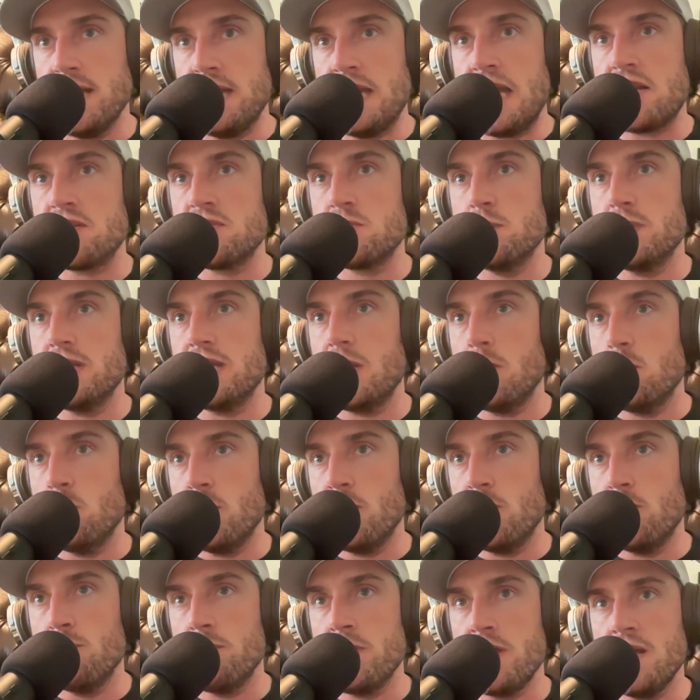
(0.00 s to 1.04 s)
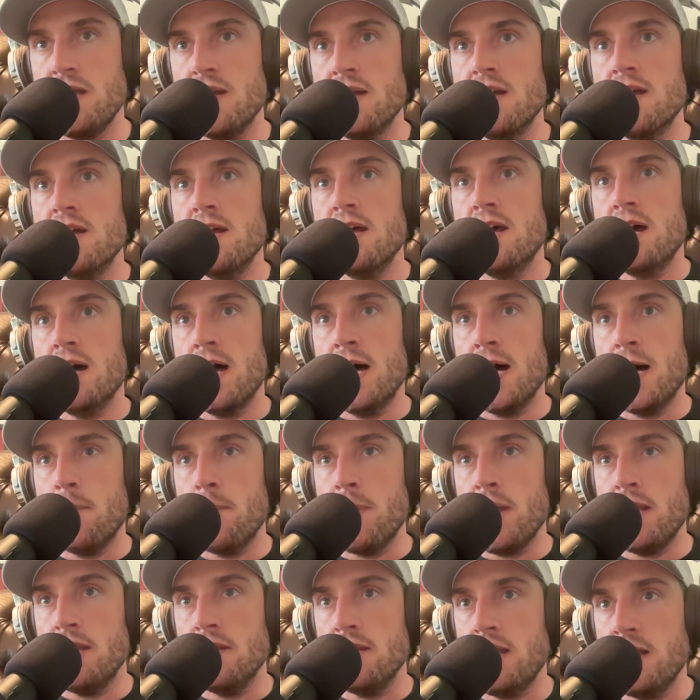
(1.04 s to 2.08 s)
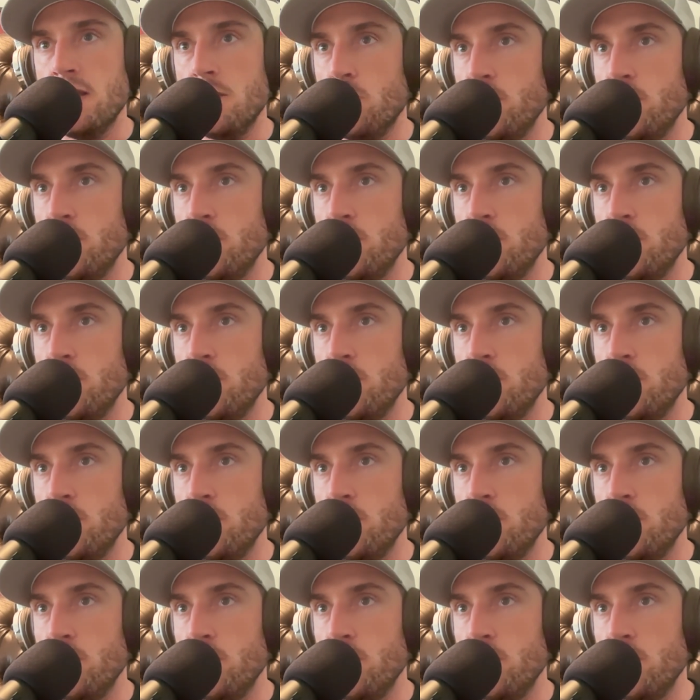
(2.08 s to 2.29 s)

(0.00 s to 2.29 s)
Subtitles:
next week it will be. And